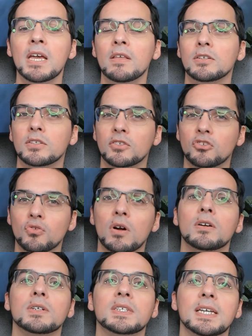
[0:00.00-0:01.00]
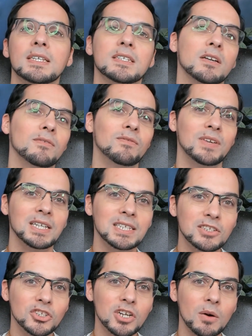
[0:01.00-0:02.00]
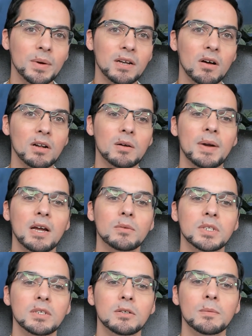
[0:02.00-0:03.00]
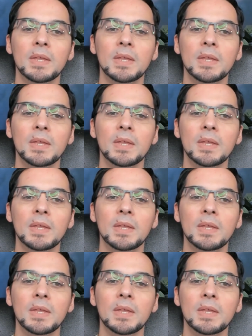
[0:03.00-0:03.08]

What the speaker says: There's a stronger sense of village going on around you.